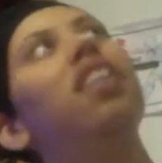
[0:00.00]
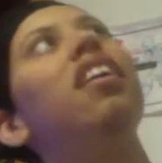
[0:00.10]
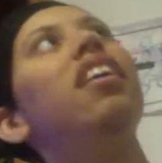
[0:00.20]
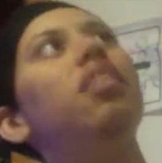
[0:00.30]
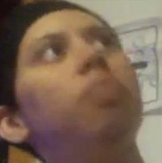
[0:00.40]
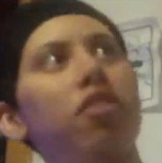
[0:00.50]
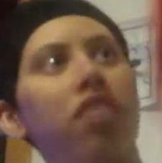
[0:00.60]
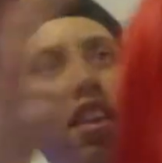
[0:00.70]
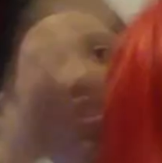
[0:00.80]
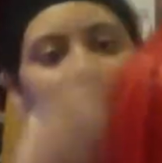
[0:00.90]

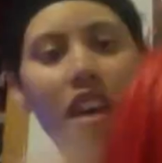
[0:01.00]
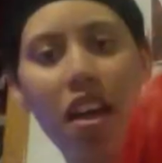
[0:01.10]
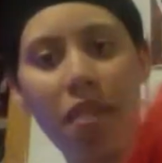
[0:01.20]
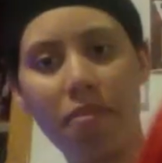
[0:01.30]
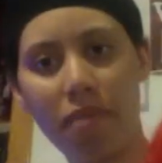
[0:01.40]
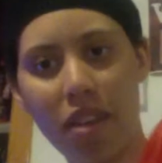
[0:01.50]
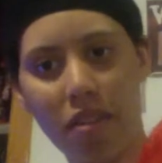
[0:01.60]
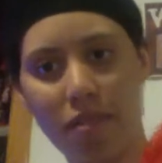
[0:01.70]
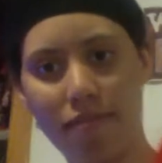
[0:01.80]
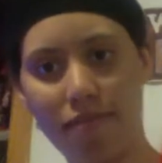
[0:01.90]
especially at the top.
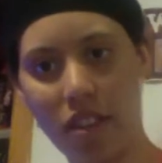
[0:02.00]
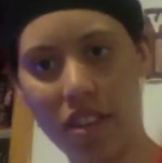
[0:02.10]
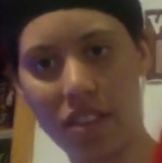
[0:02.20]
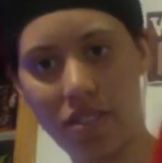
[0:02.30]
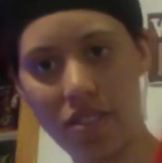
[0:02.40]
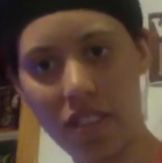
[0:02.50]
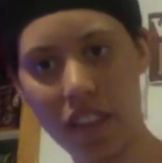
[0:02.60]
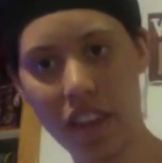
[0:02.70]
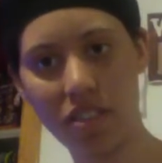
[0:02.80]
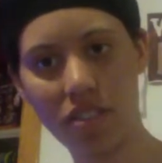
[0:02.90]
You can see
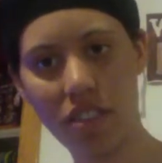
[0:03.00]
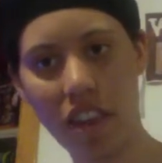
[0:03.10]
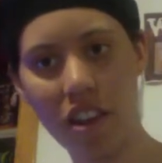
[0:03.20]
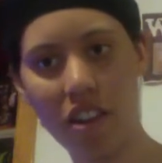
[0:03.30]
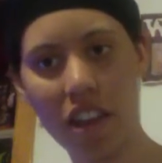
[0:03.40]
that it's layered.